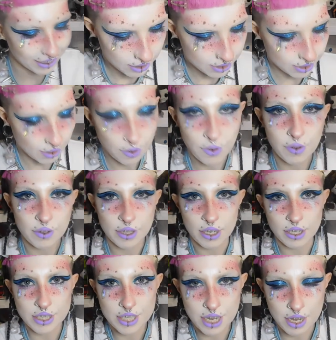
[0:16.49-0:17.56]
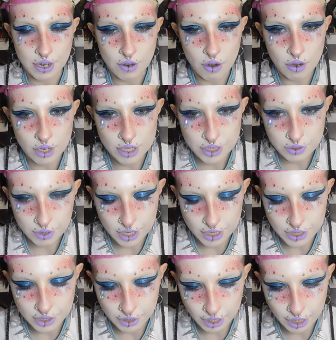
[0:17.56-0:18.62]
So there's an artist on
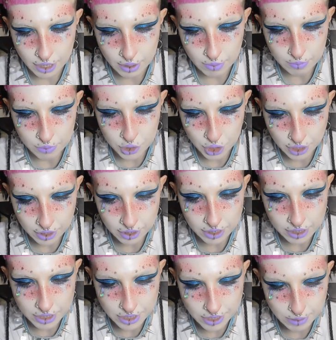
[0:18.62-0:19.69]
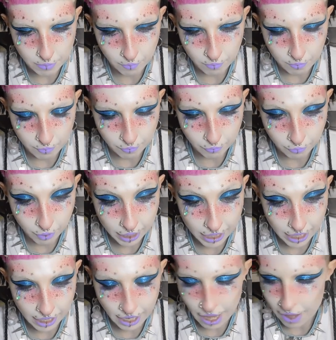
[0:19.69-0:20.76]
Instagram, she does
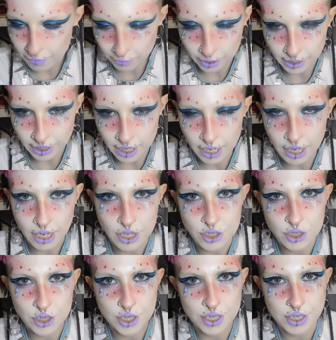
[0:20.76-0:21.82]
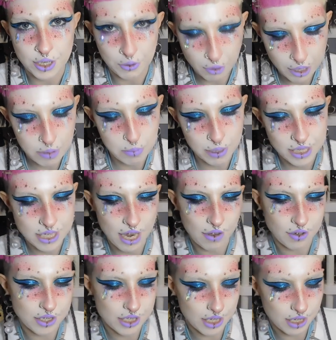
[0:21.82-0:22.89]
freaking everything and she's incredibly
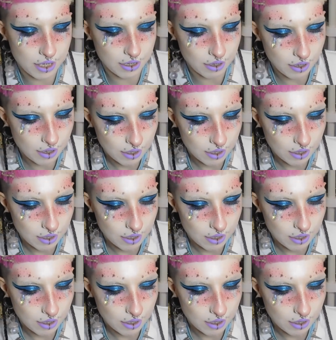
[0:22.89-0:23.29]
talented.